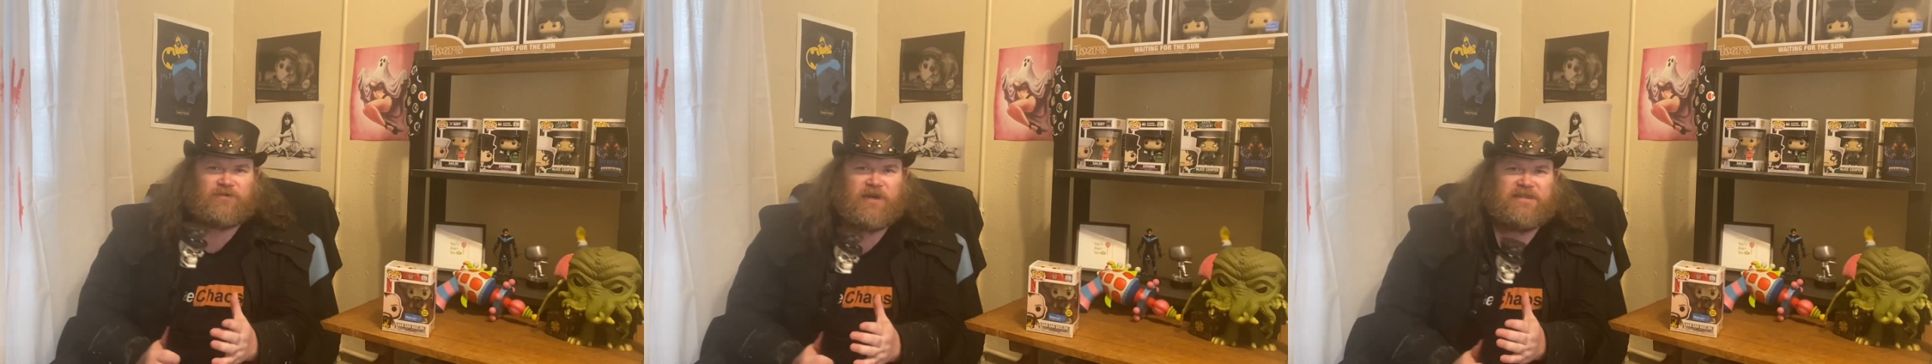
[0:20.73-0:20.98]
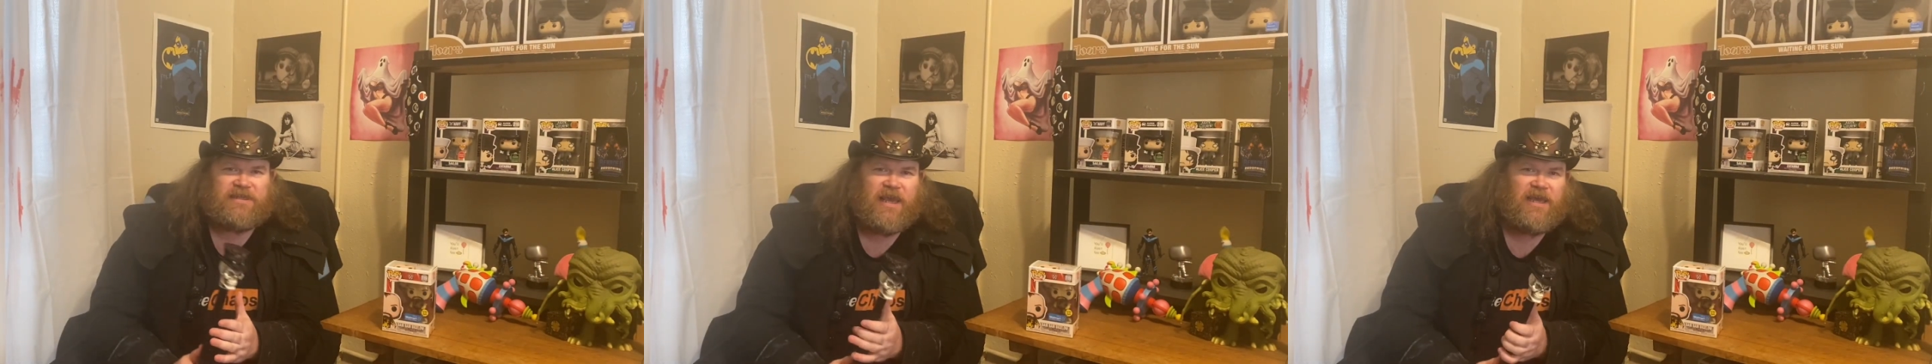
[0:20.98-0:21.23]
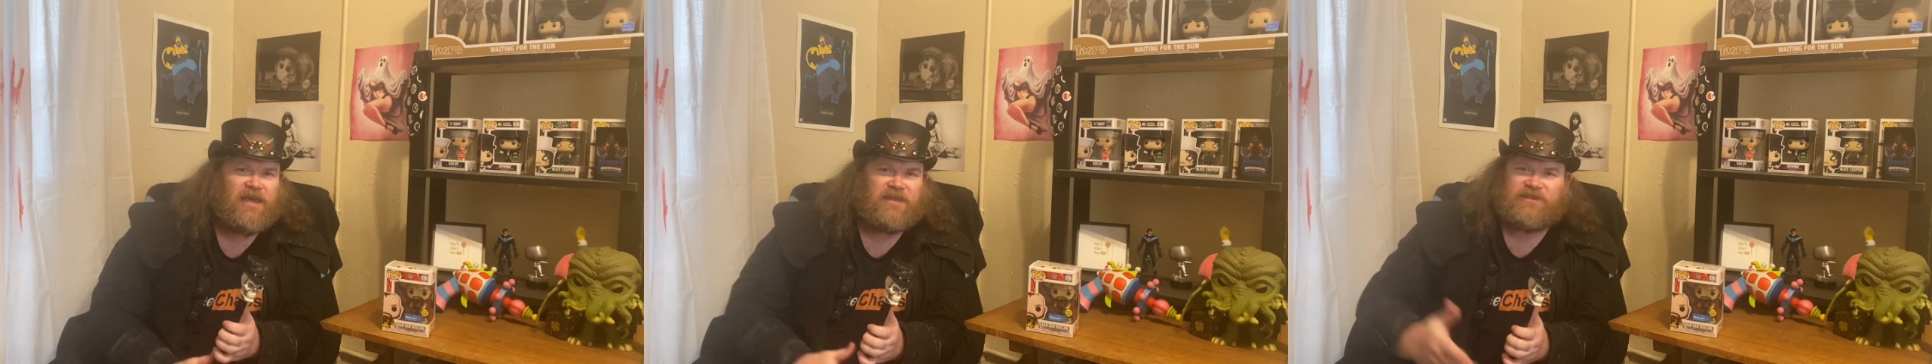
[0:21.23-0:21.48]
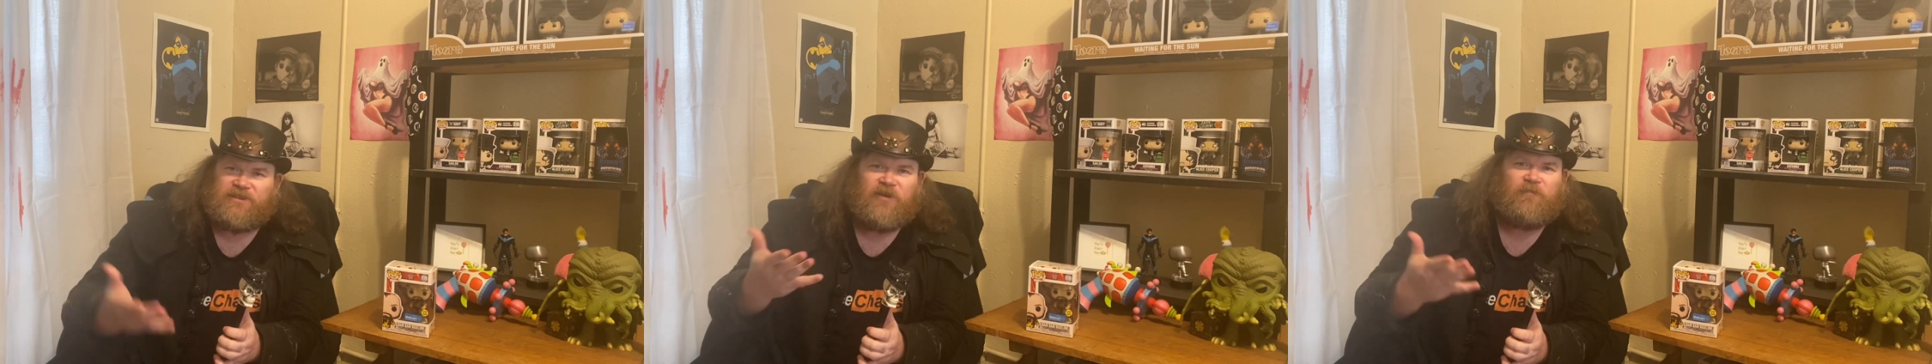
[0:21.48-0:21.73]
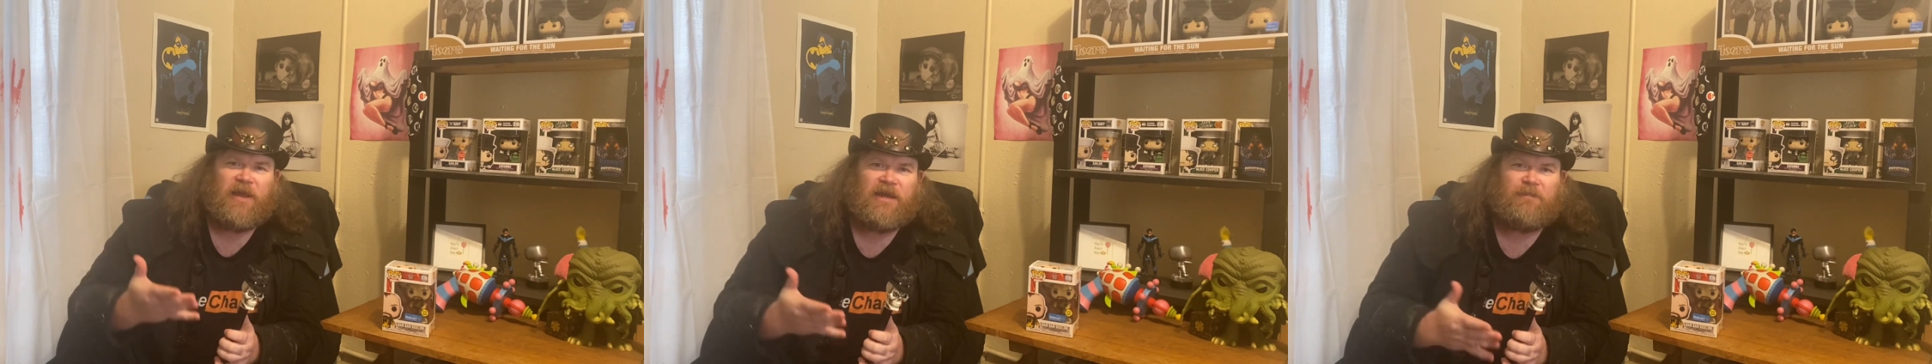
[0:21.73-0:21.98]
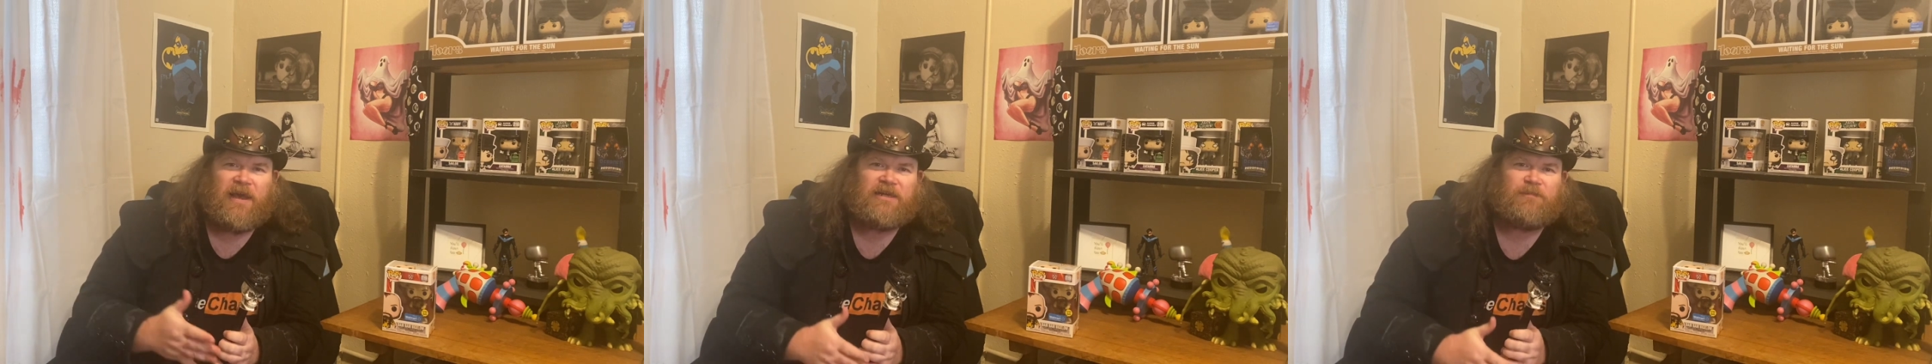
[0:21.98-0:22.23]
Raze Chaos. You made
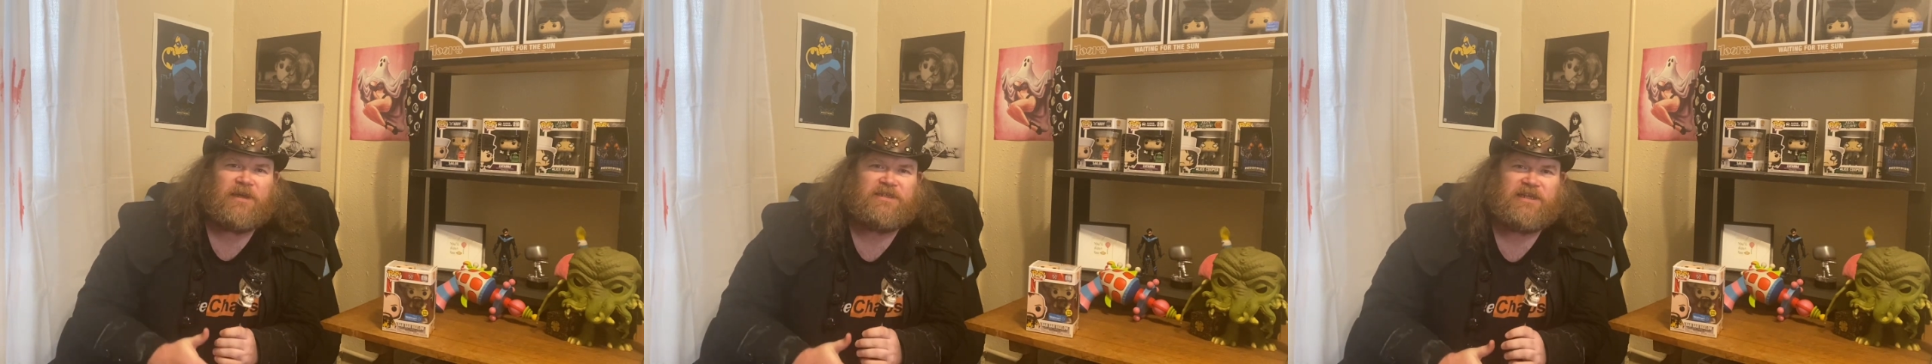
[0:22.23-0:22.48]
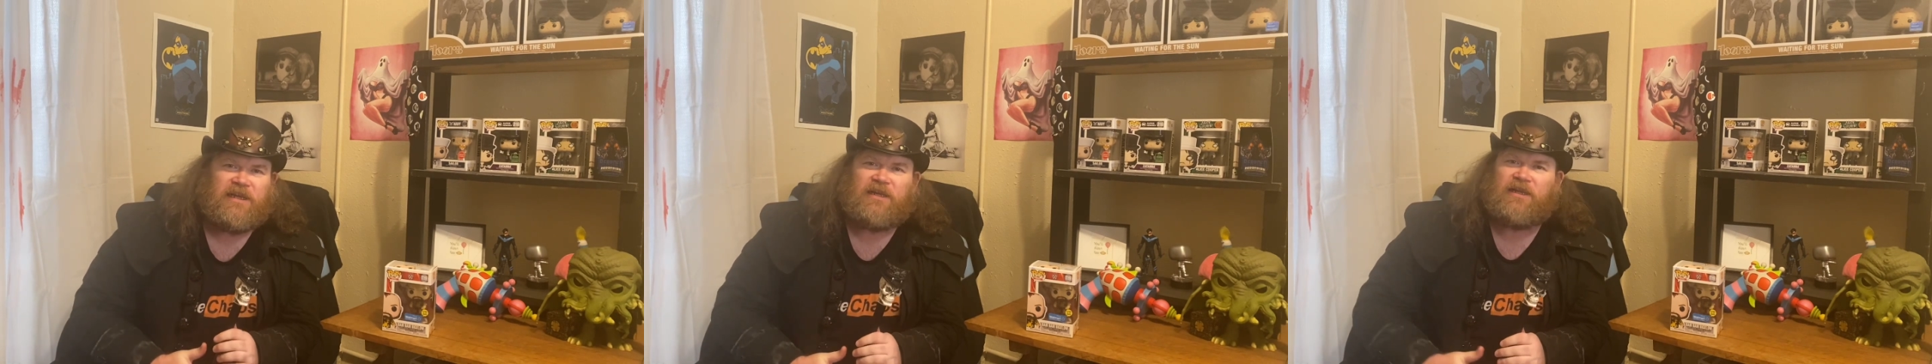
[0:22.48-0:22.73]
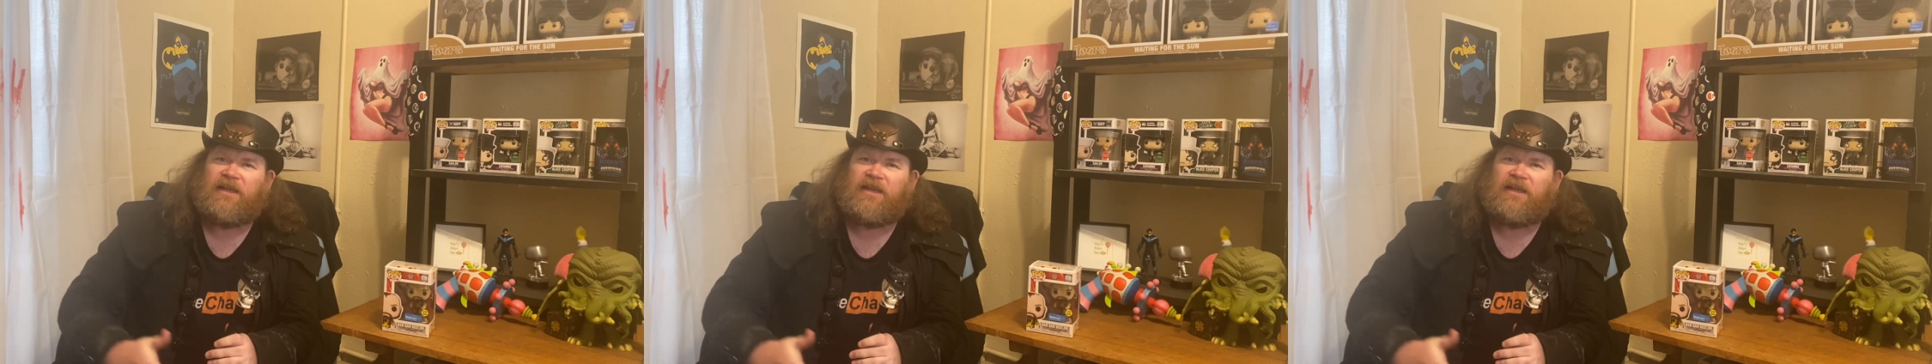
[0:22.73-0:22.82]
it back to my channel,